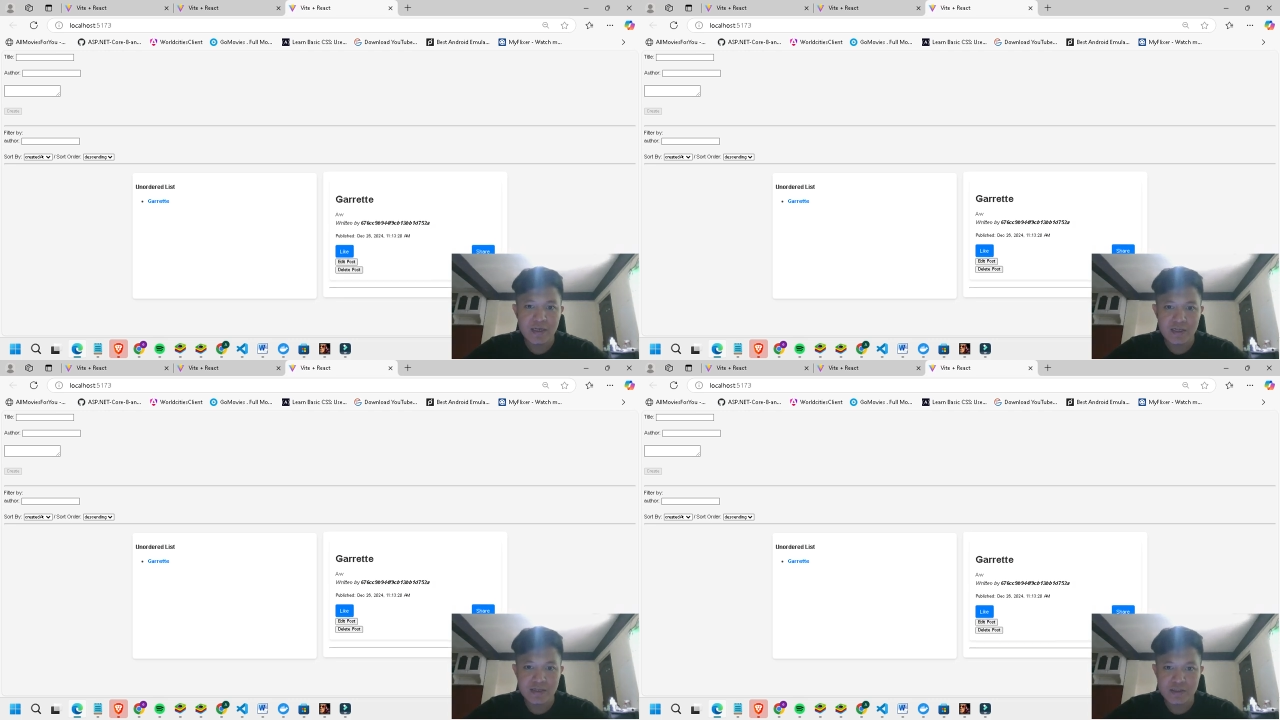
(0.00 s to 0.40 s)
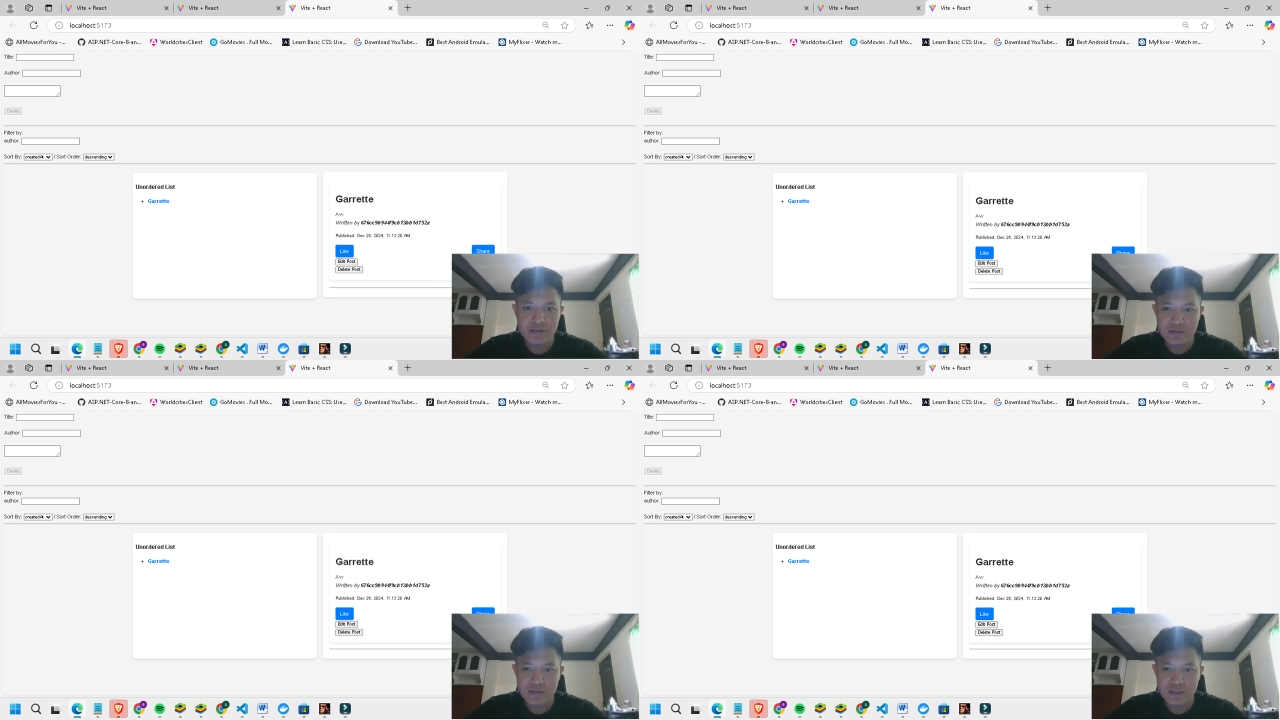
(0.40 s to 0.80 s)
and then
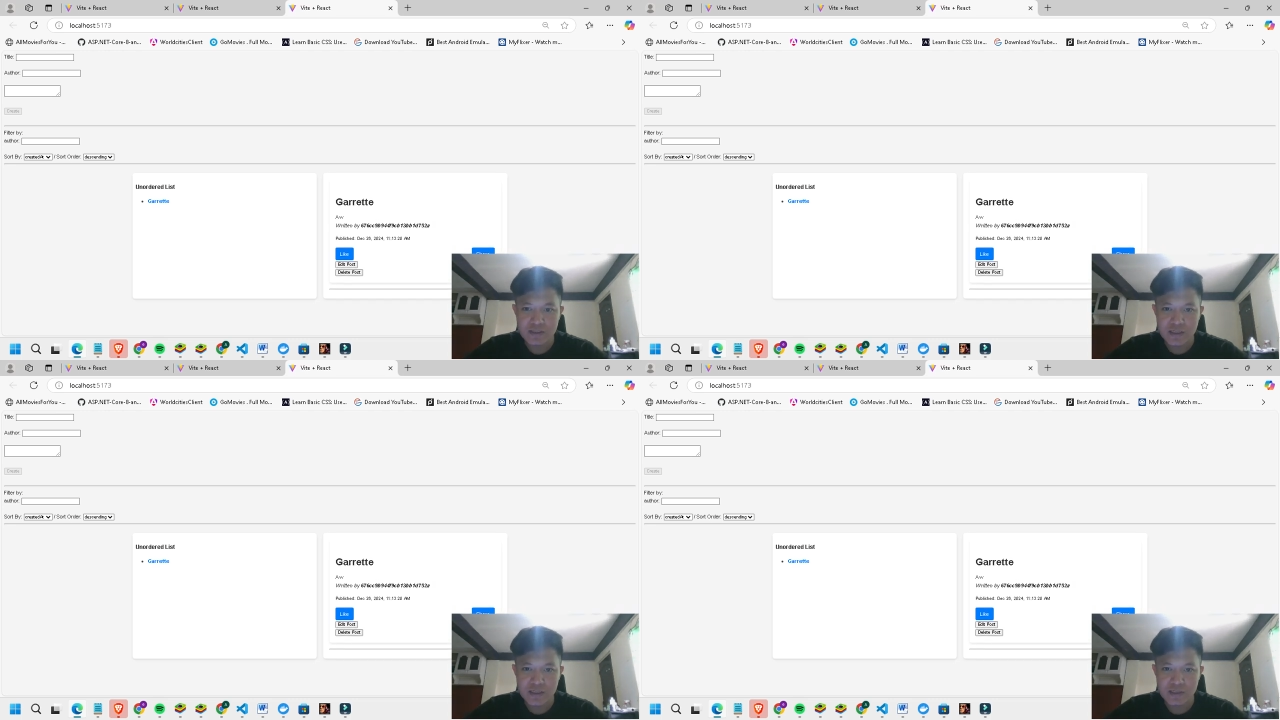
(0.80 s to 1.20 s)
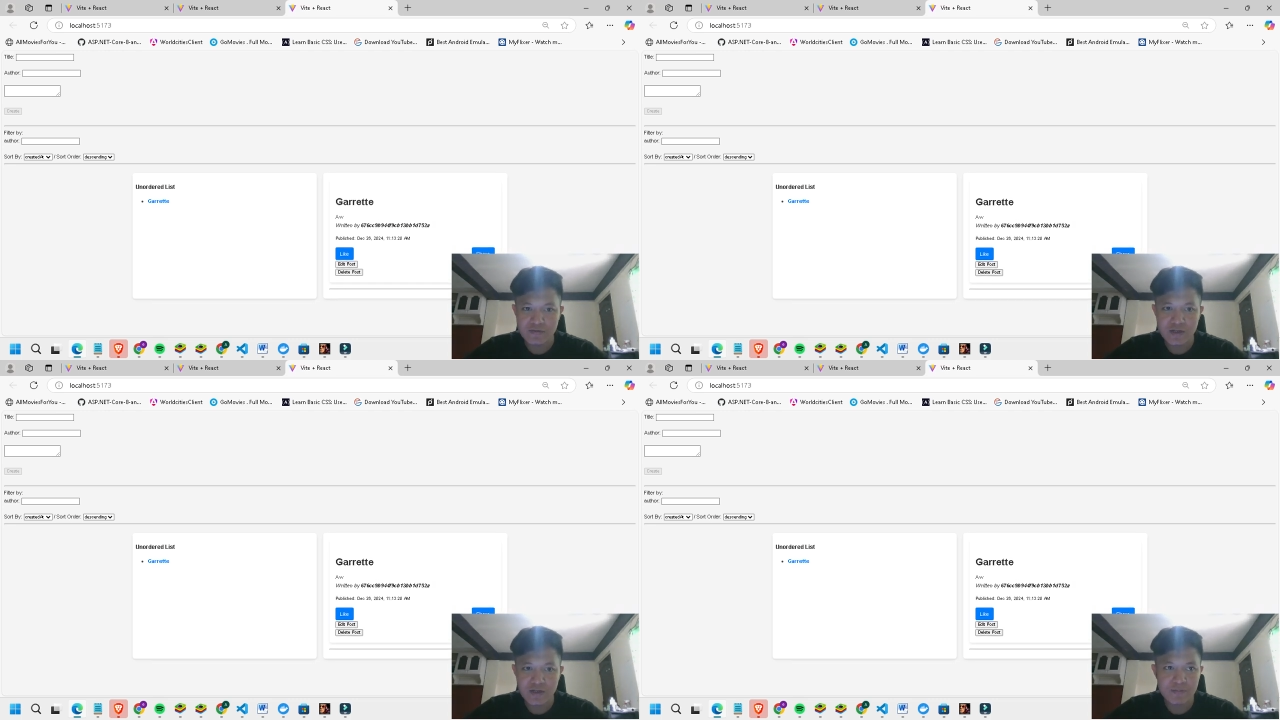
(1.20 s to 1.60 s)
you'll see the
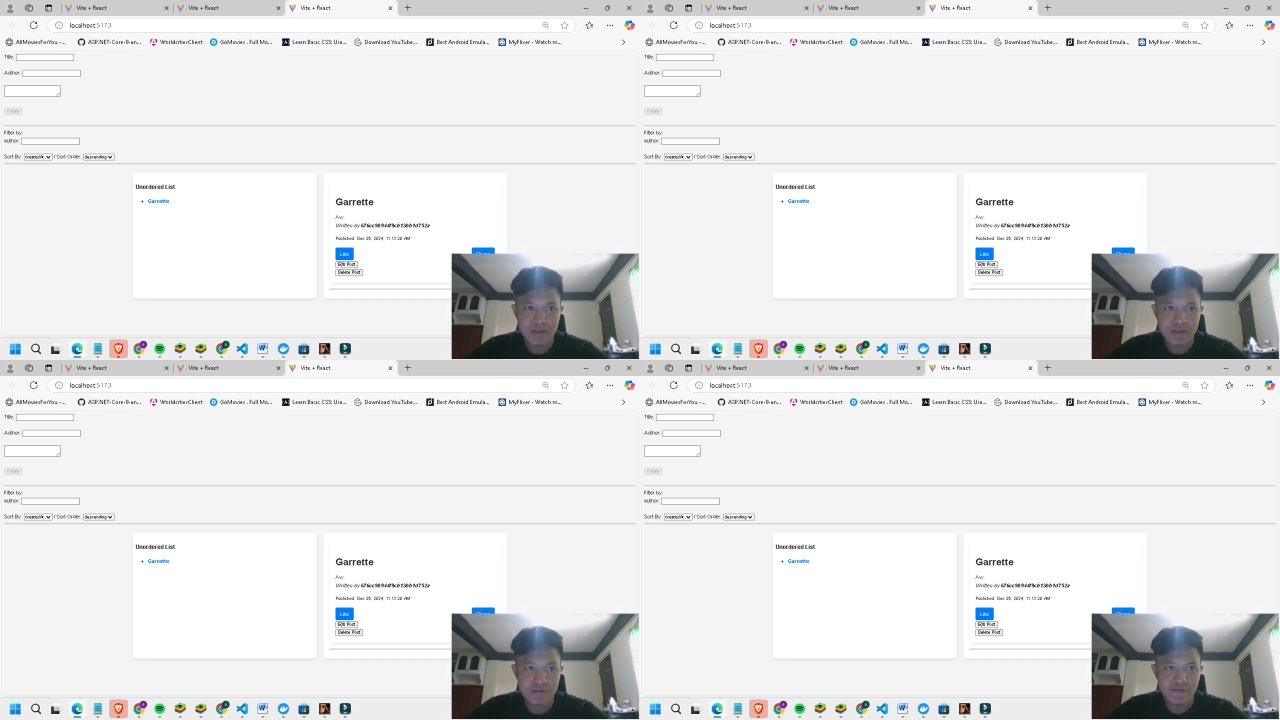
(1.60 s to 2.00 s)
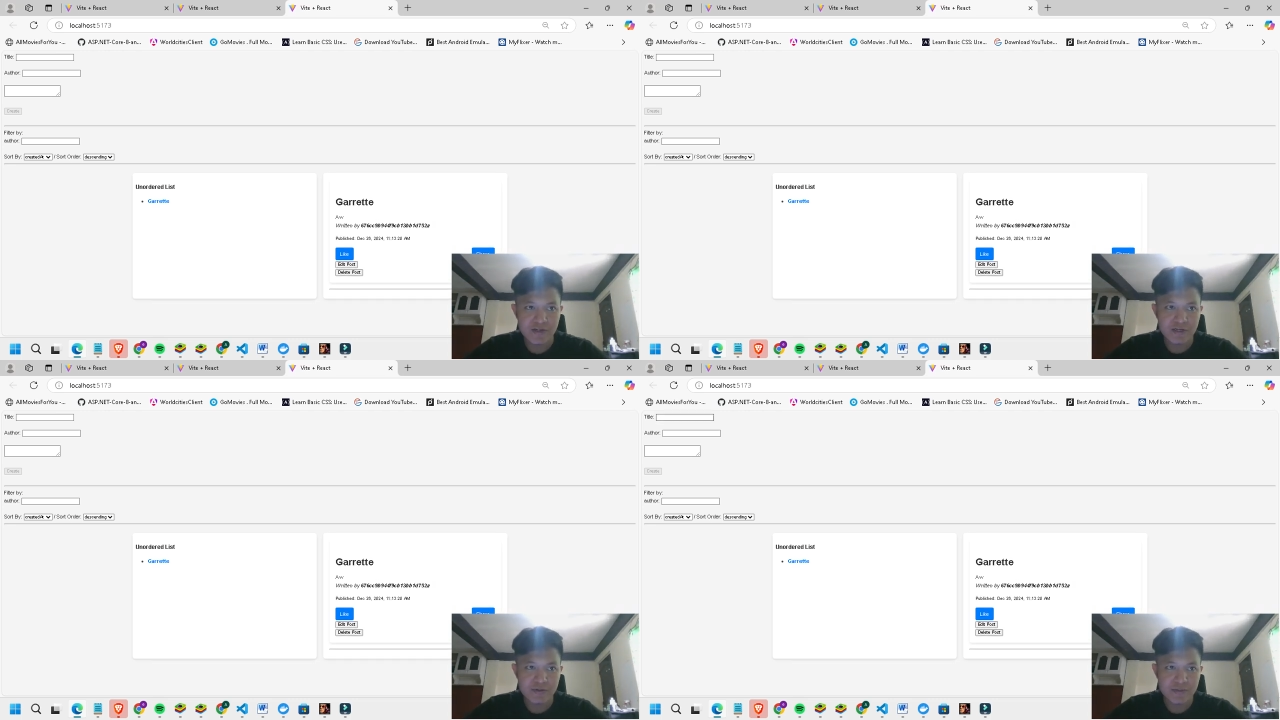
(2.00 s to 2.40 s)
development
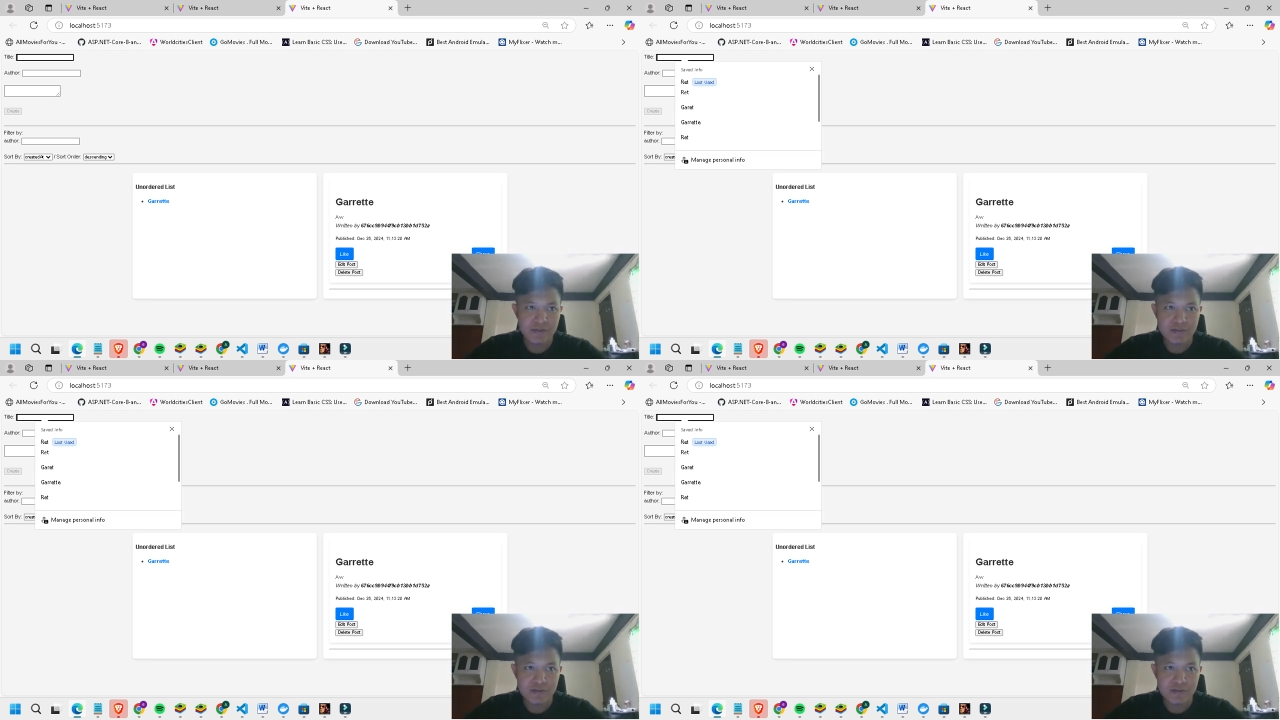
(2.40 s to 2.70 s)
environment.